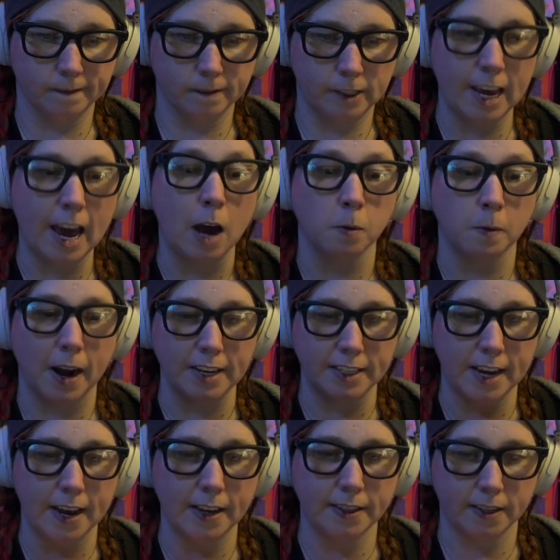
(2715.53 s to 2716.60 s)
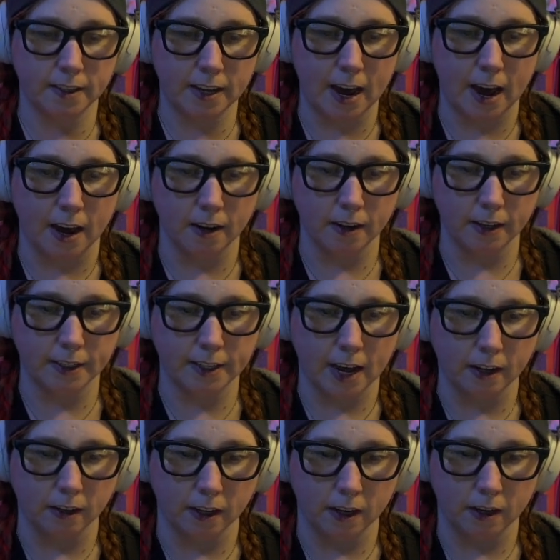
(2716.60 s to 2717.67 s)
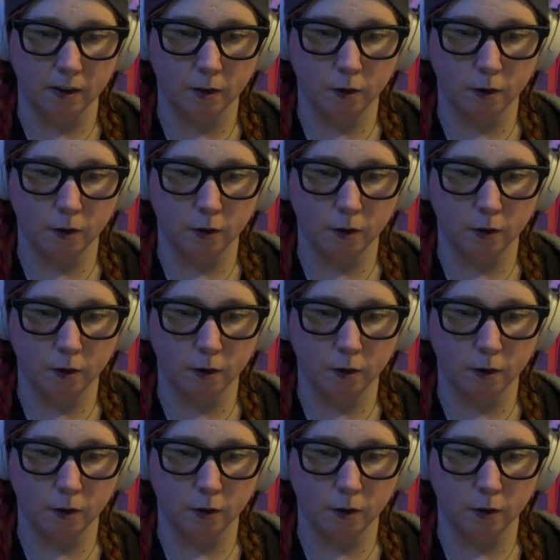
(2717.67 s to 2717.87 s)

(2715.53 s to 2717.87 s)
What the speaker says: Yeah, right, Tez? Yeah, exactly.